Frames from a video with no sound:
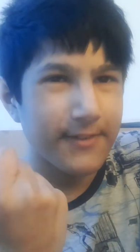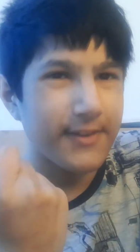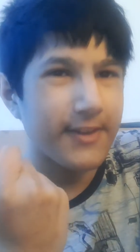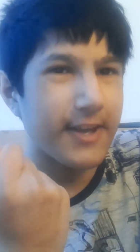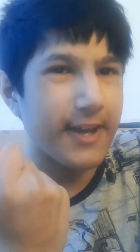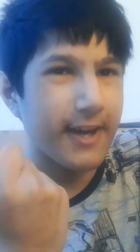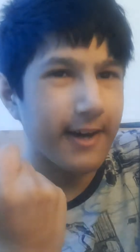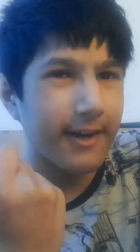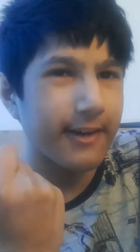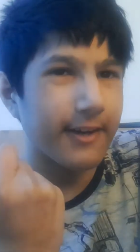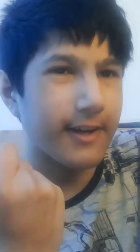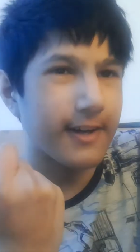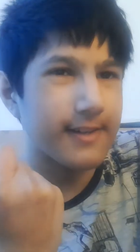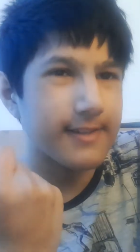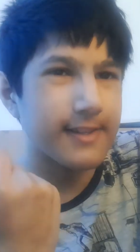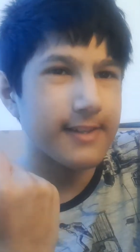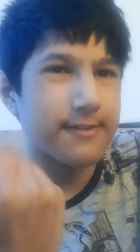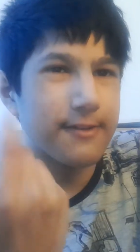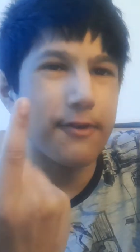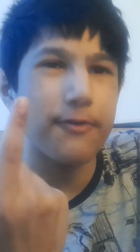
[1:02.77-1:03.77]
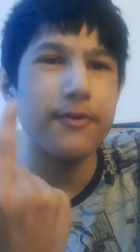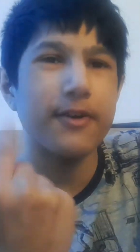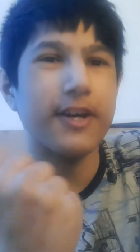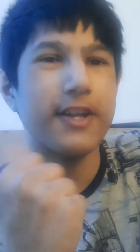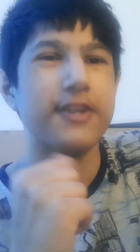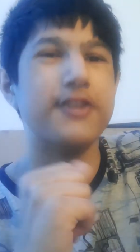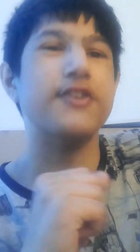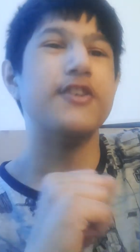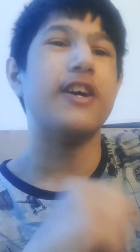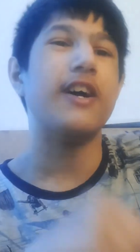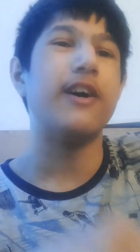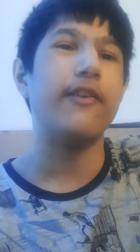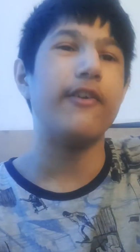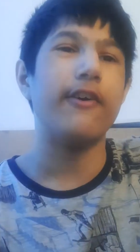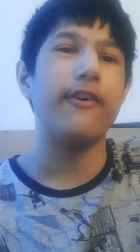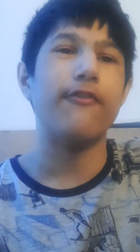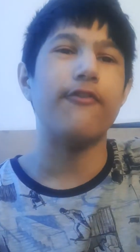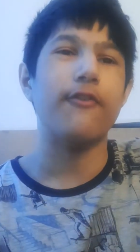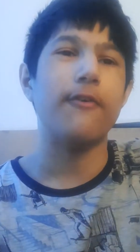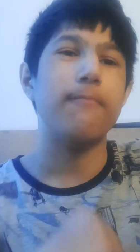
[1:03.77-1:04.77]
yeah, guys, that's how you get a
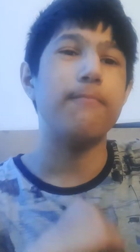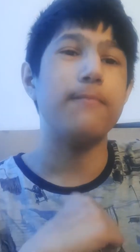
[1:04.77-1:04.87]
shout-out from